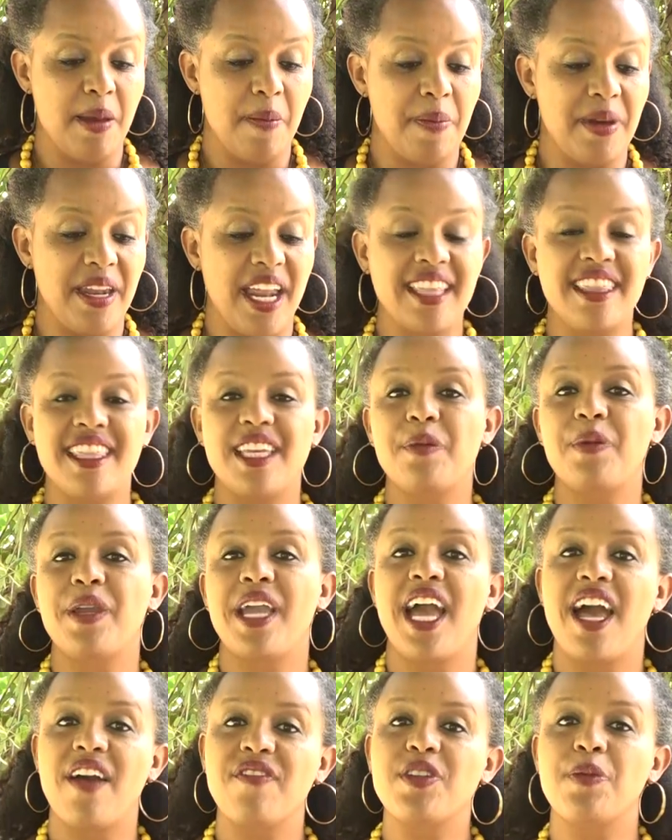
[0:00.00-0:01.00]
But I think we
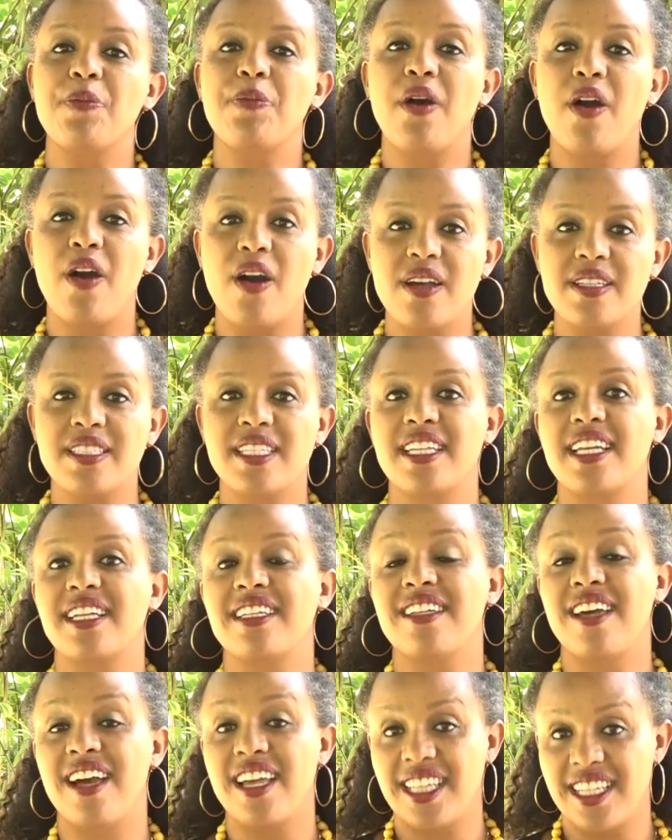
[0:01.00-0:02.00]
have to pause and
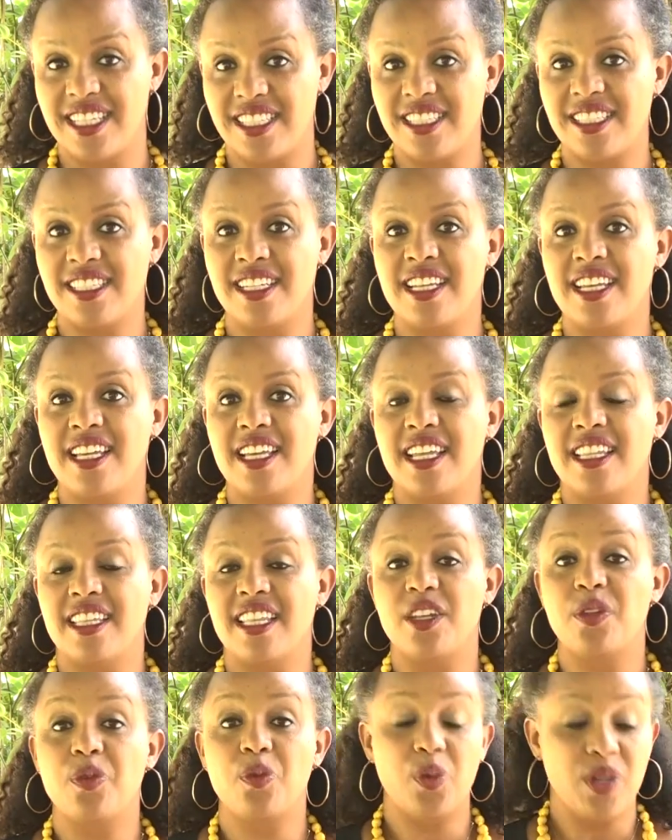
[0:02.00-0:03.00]
acknowledge
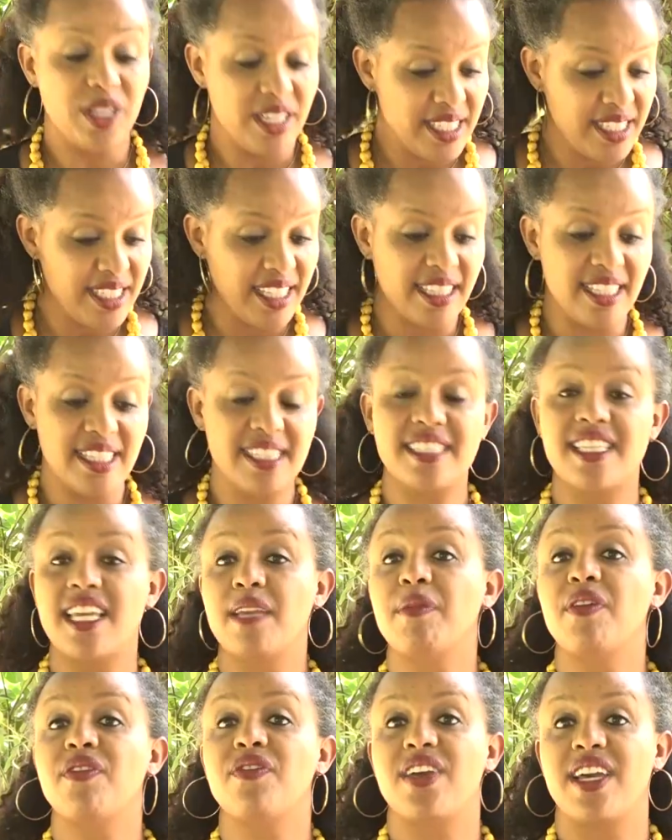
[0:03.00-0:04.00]
that in witnessing the
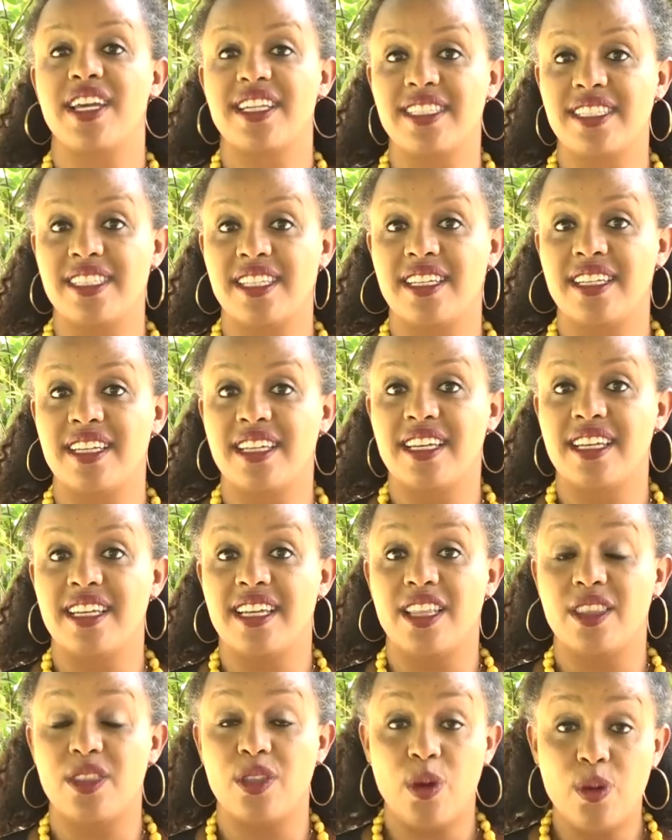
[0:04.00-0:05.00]
same event,
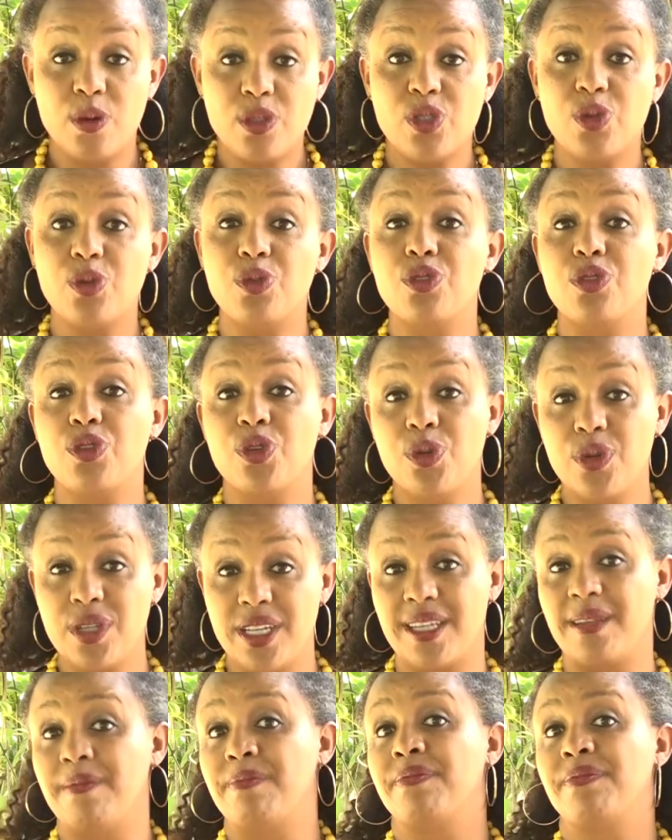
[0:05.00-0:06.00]
those who knew
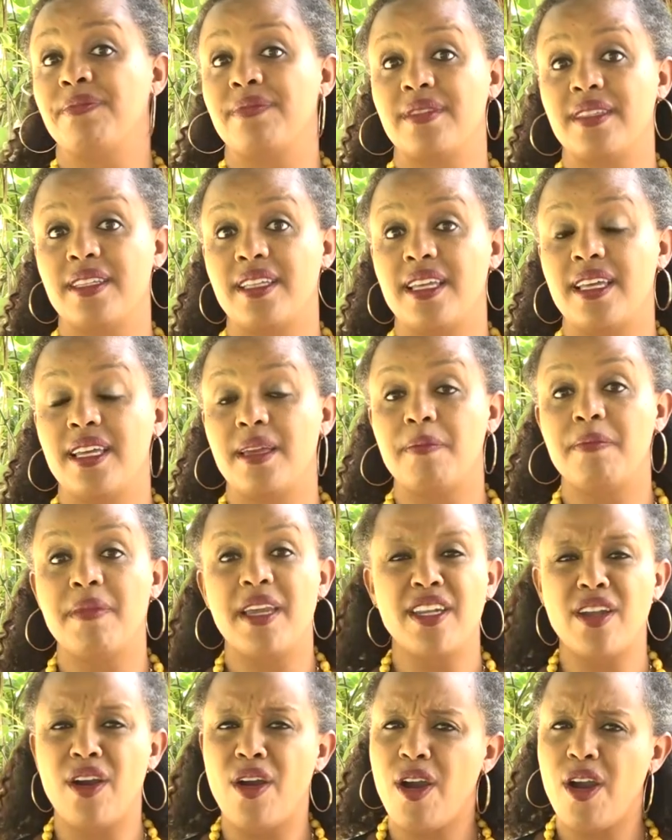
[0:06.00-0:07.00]
him
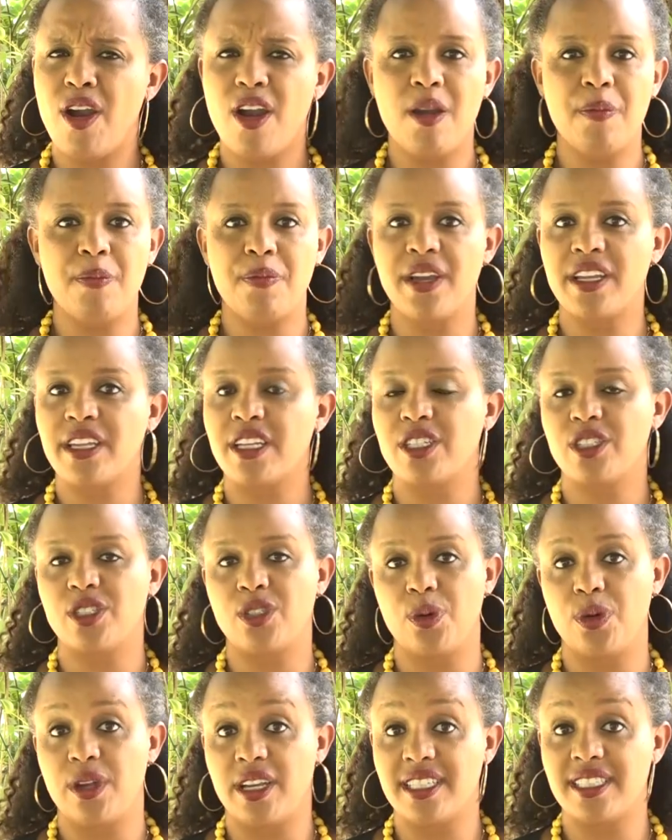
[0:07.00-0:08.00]
made a heartbreaking
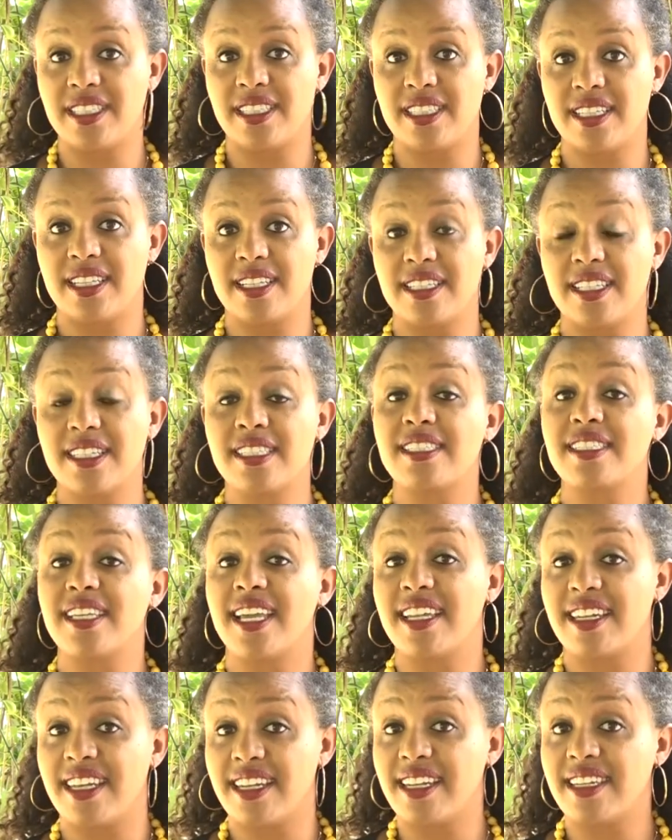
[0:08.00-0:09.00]
choice to
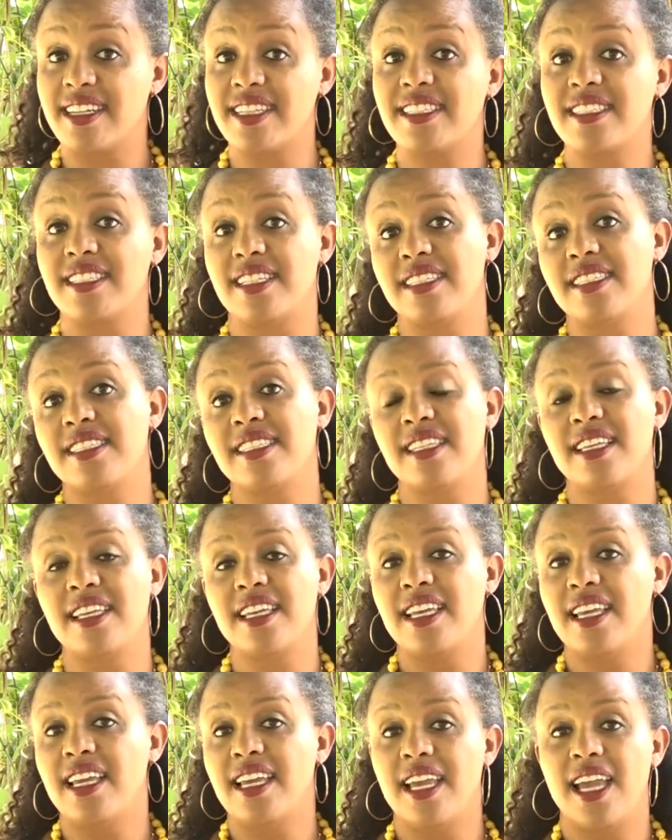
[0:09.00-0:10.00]
stand at a distance
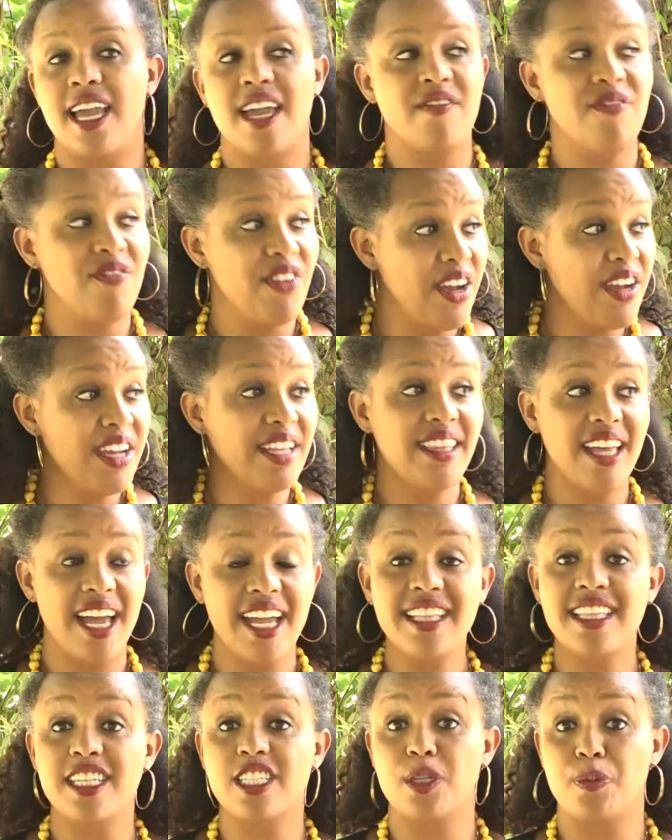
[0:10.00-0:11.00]
and very
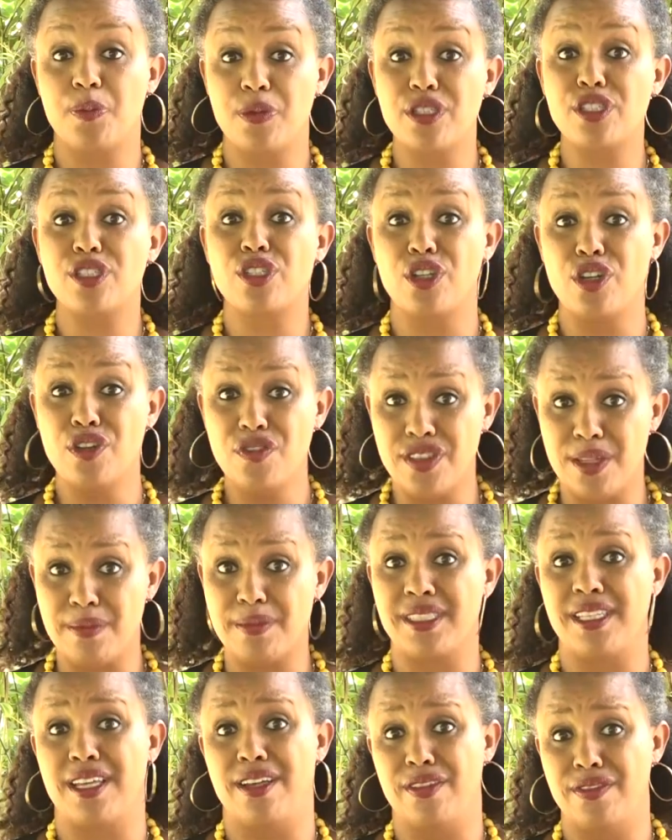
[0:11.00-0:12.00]
likely to preserve
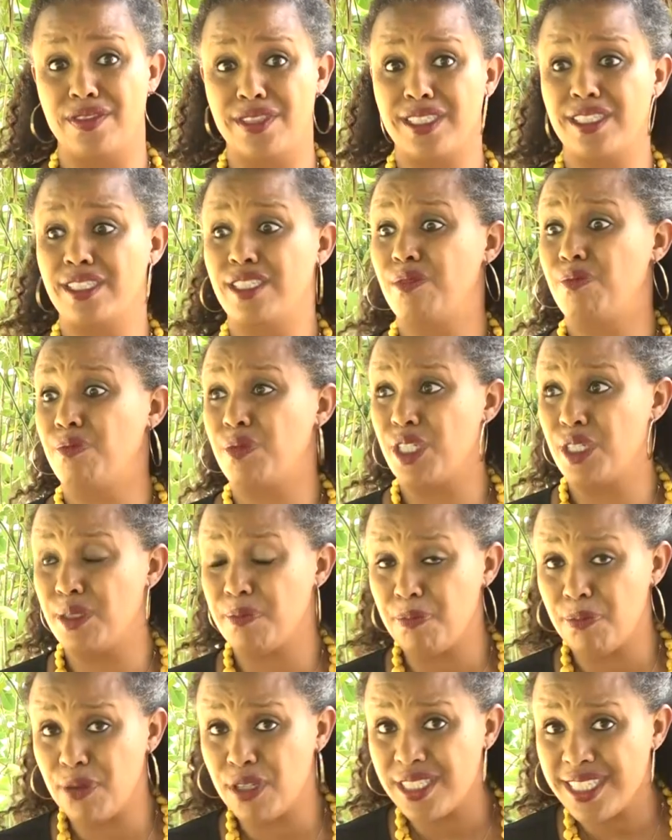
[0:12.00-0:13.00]
themselves, to
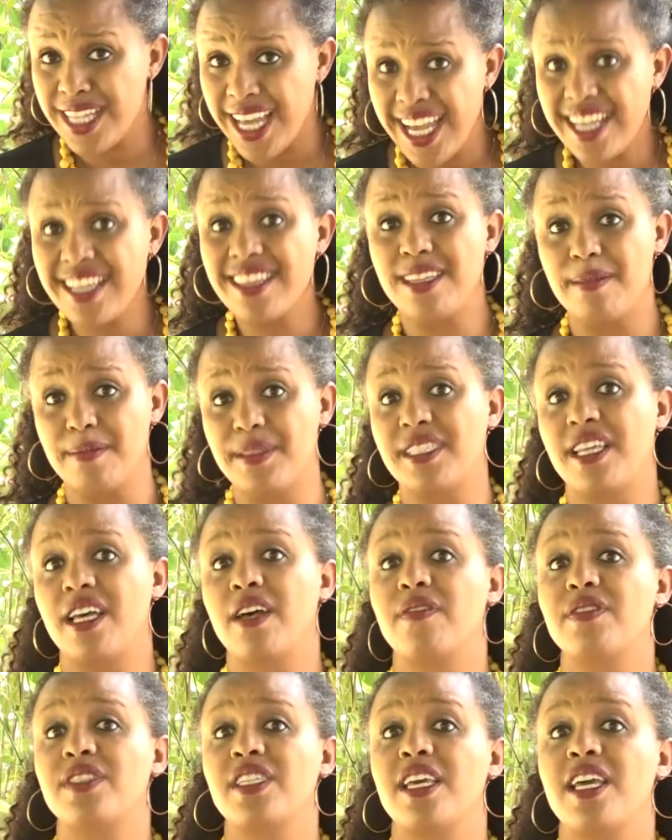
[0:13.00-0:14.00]
protect
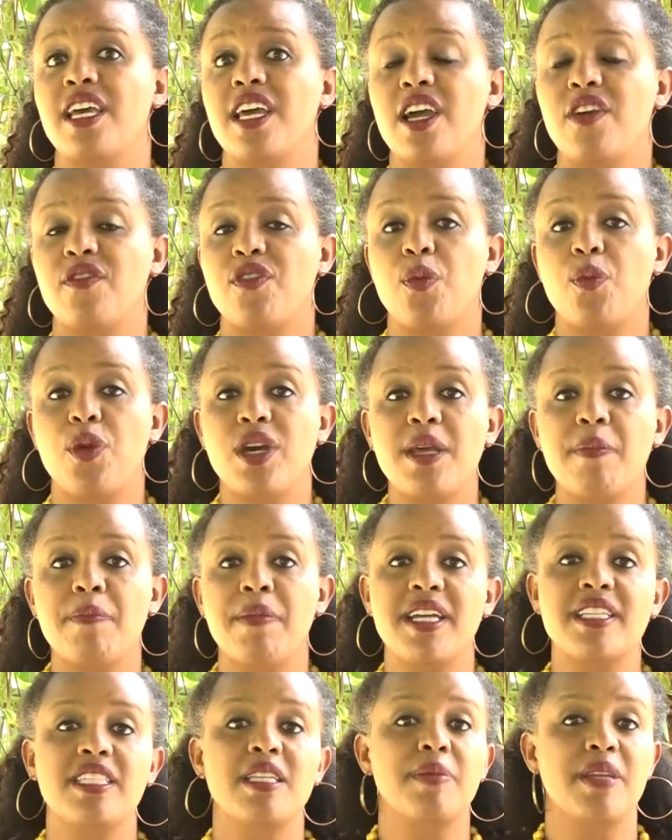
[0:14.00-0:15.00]
themselves from what it
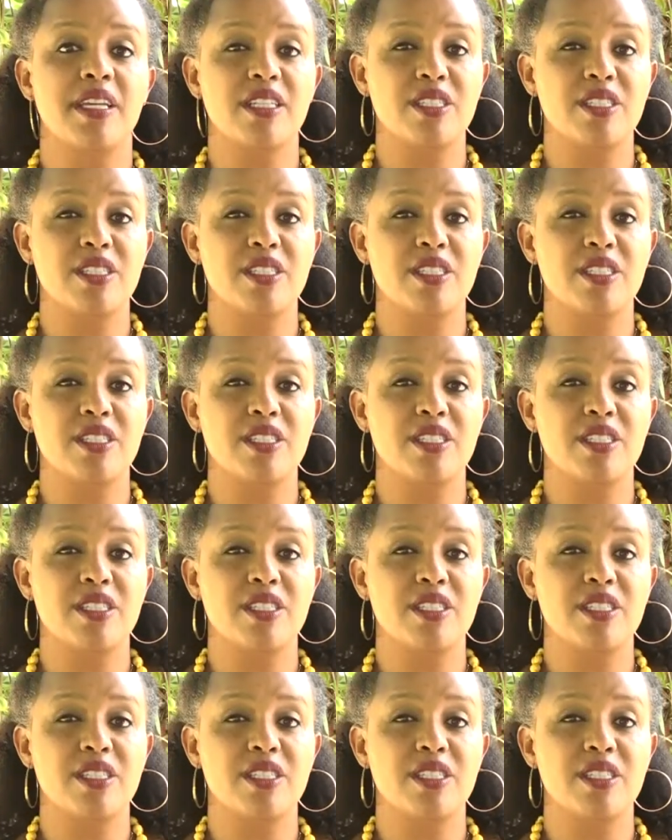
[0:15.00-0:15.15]
meant to be